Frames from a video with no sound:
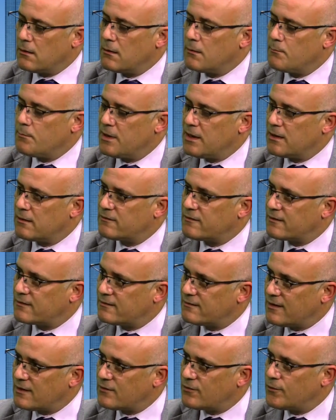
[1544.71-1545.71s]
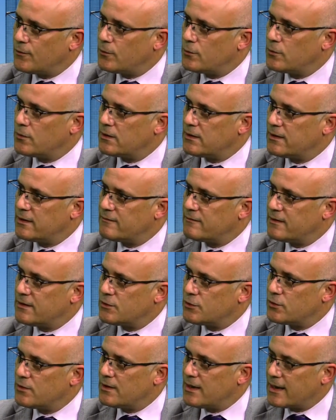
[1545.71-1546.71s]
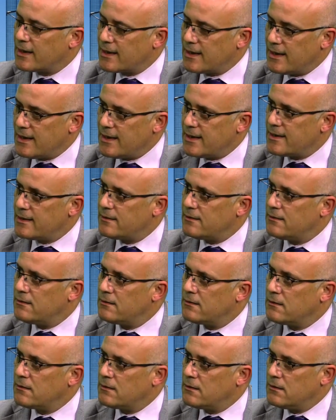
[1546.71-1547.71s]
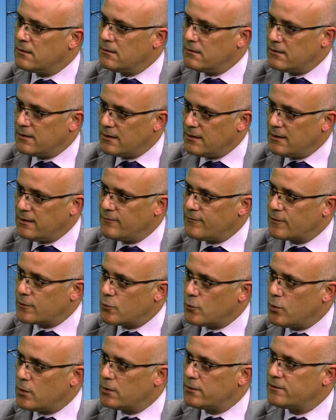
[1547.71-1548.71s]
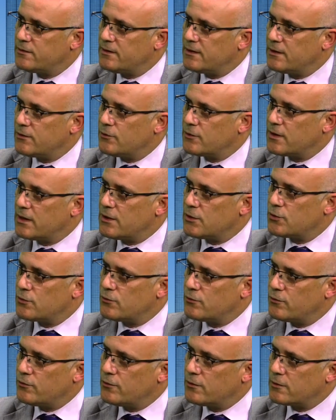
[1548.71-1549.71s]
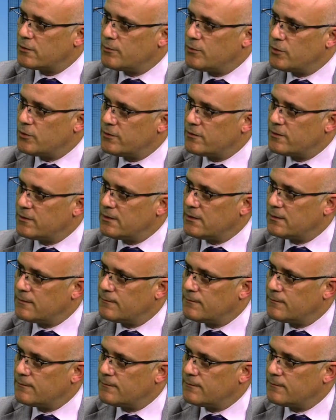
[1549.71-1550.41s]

being a successful organization that can deliver quality education to the community.